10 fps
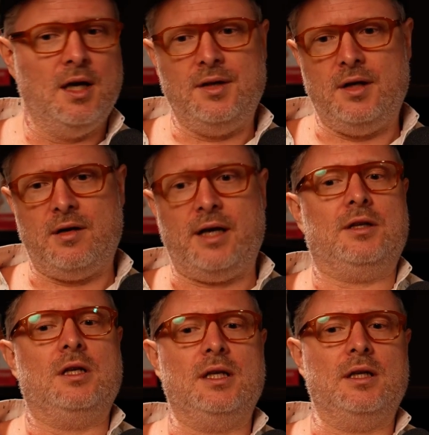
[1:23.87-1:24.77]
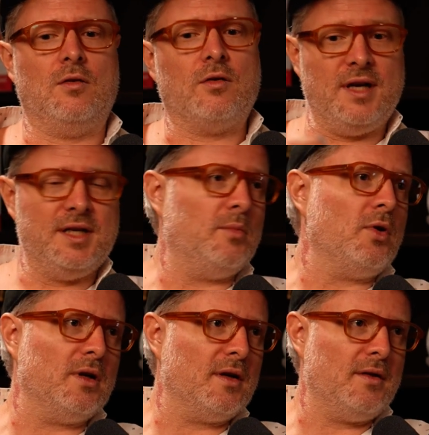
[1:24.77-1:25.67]
They're actually creating
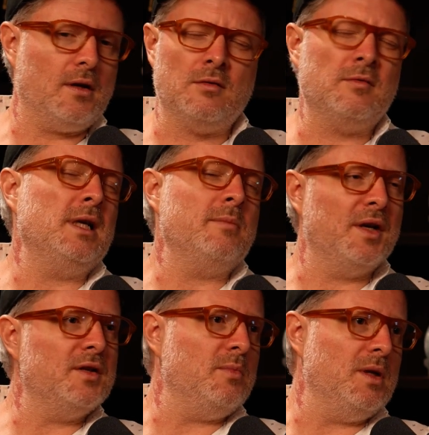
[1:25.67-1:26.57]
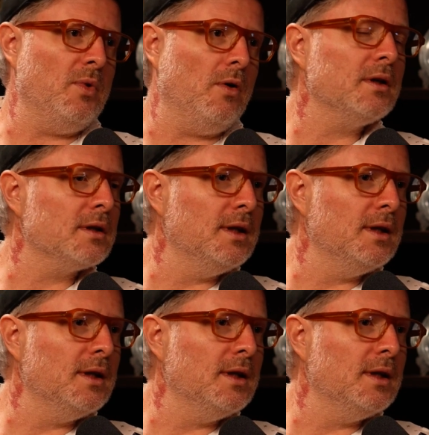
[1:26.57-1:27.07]
products that aren't really meant to be bought.